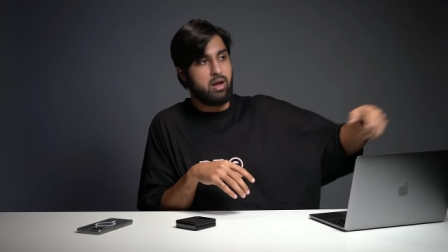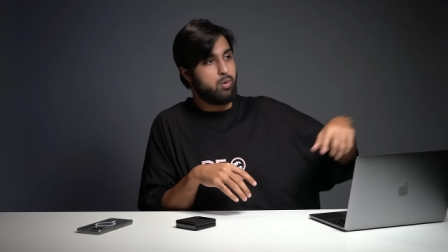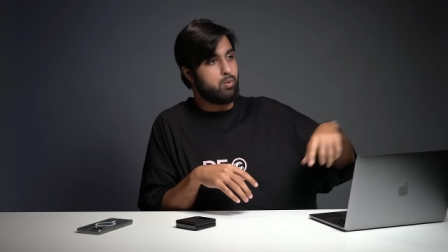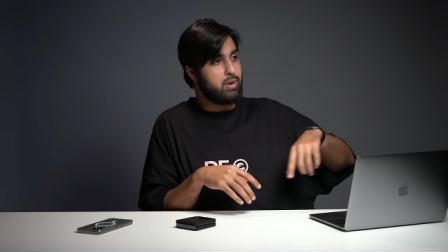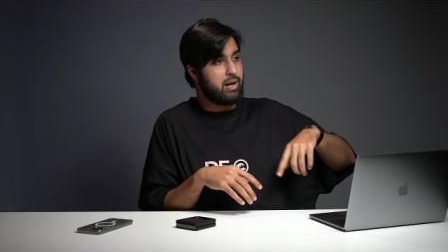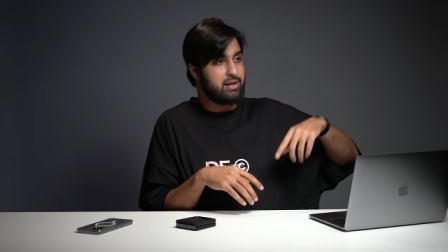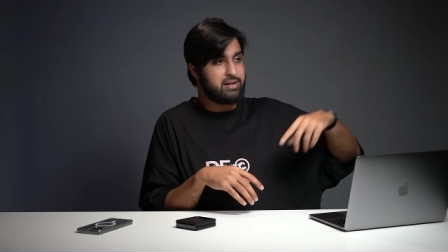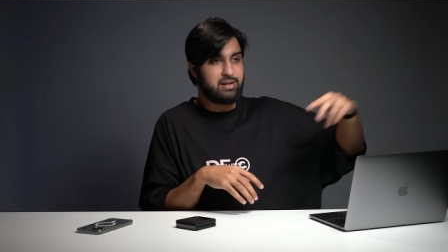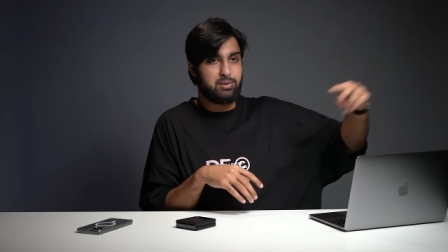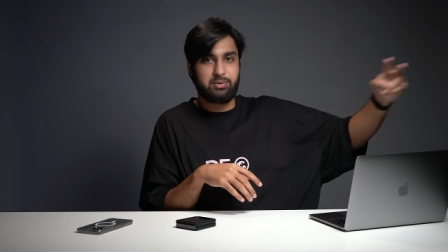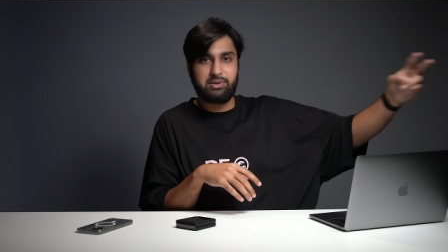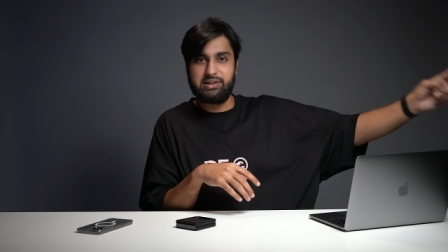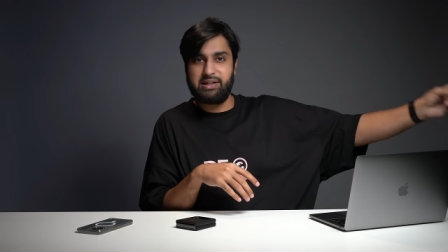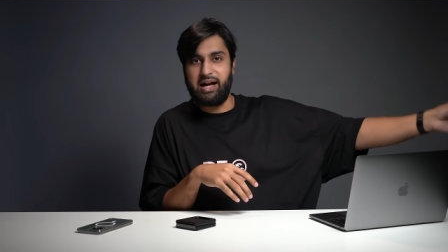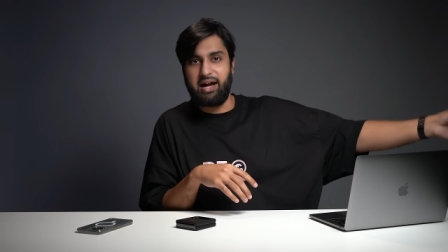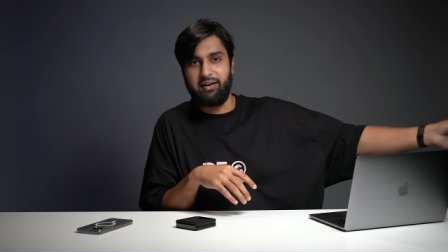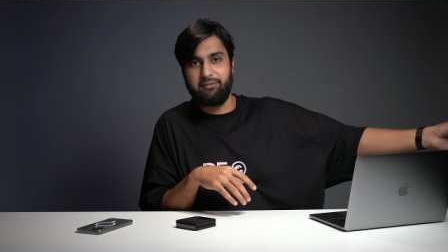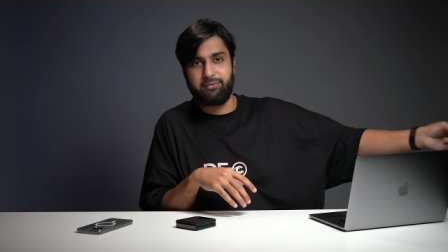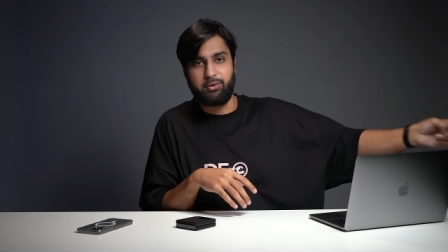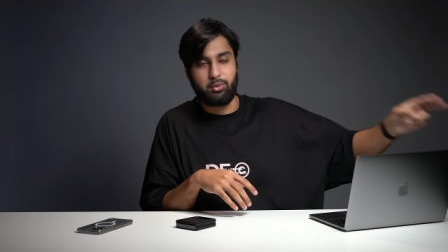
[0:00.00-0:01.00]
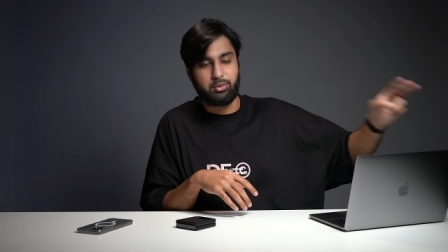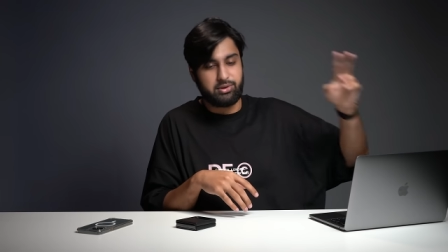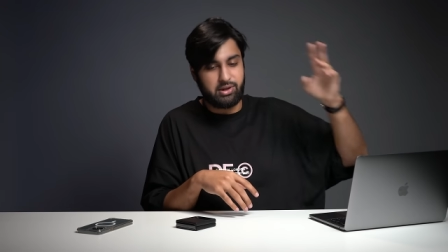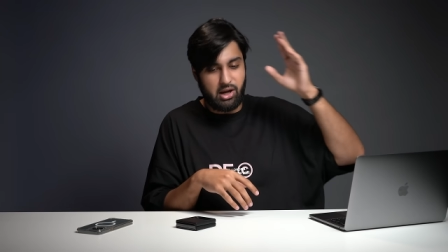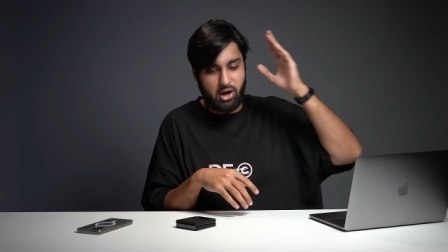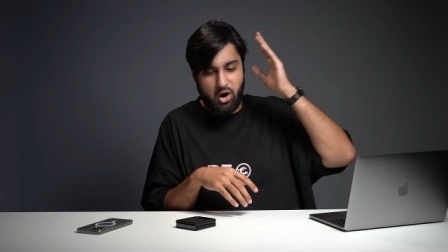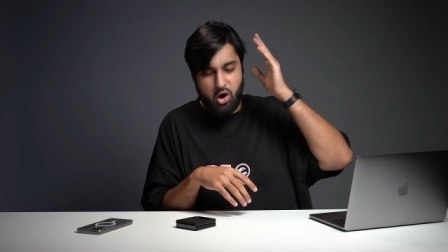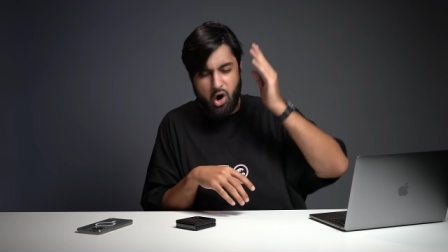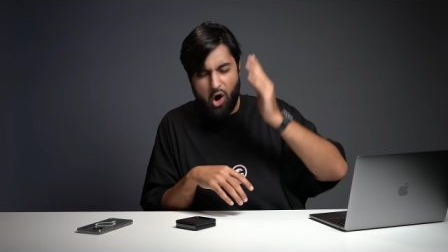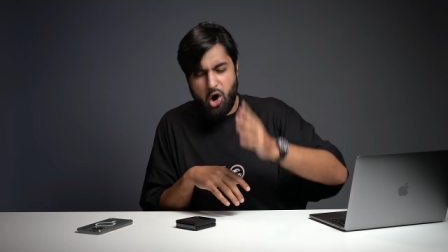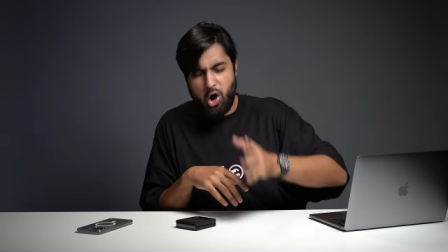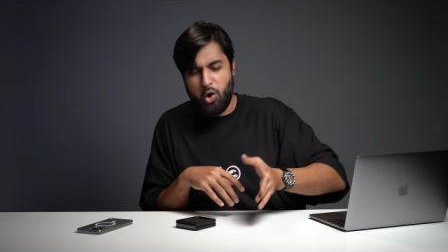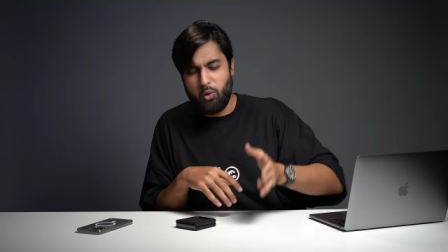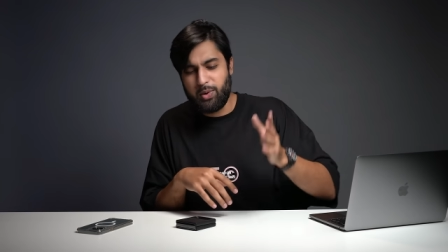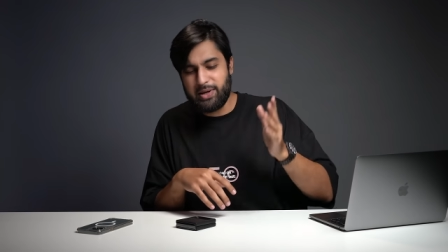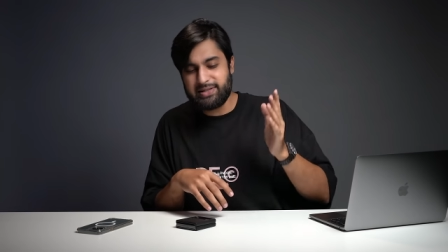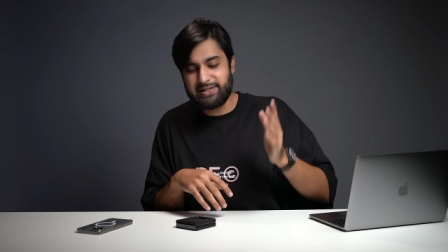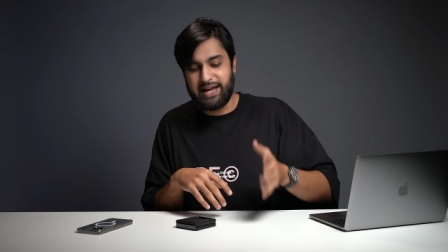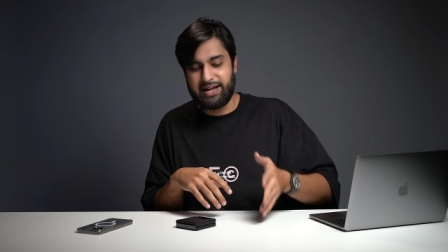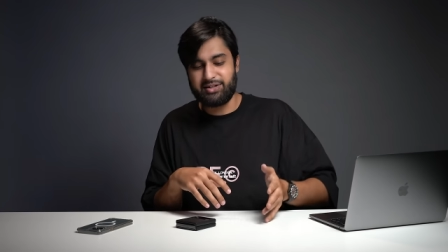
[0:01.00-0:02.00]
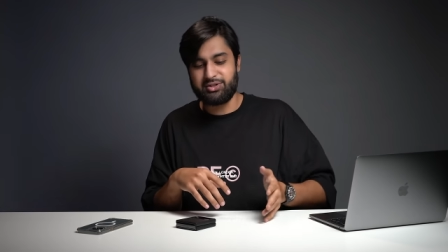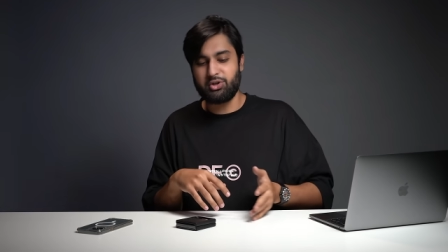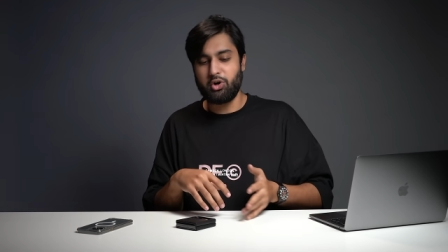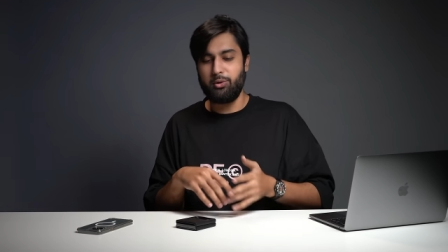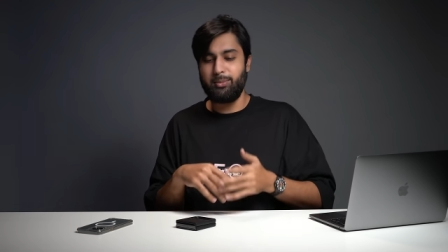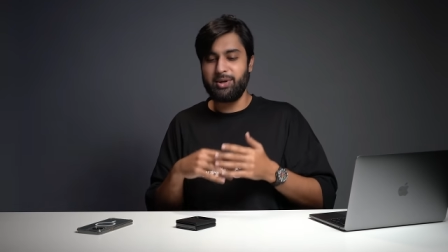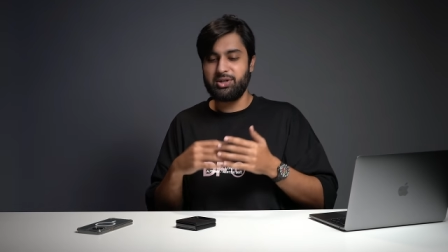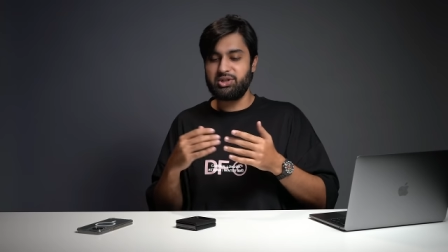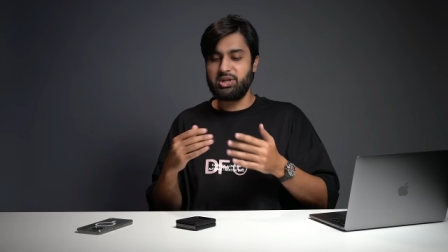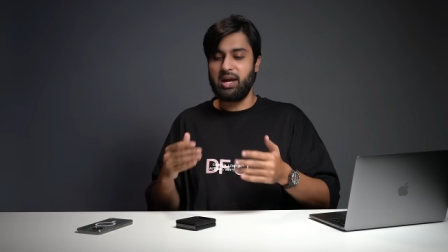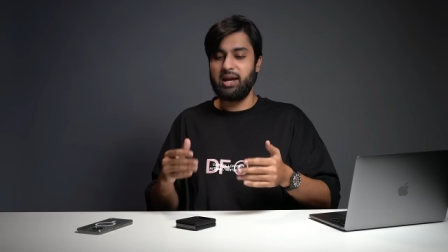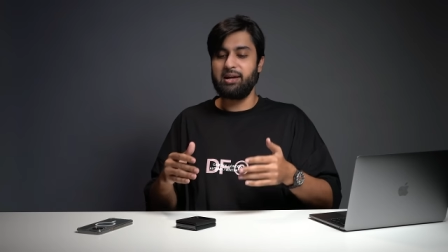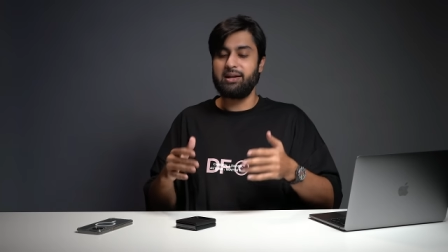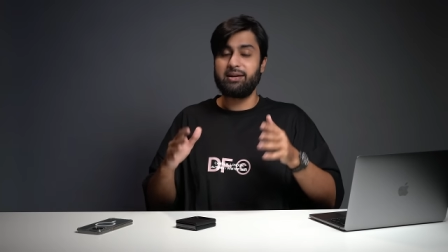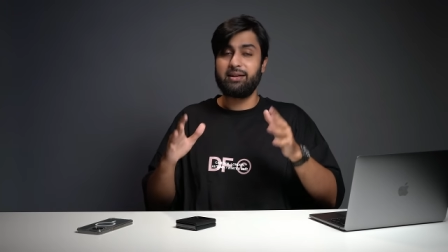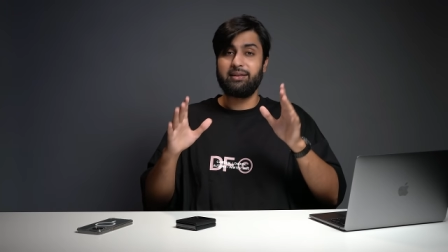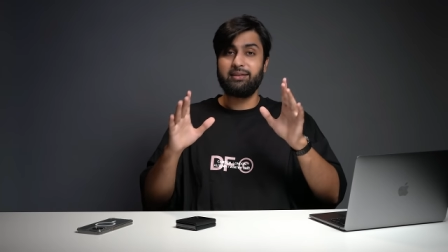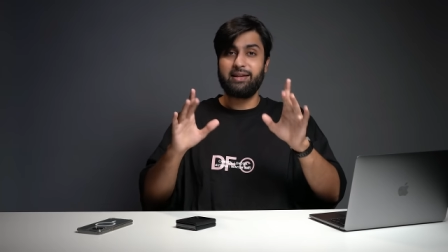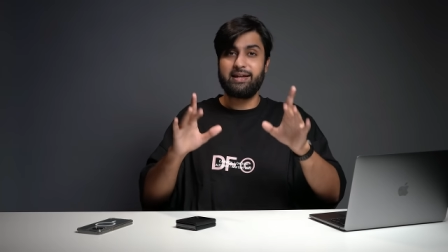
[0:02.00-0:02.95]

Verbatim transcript: when I did with the iPhone, they always get so much hate.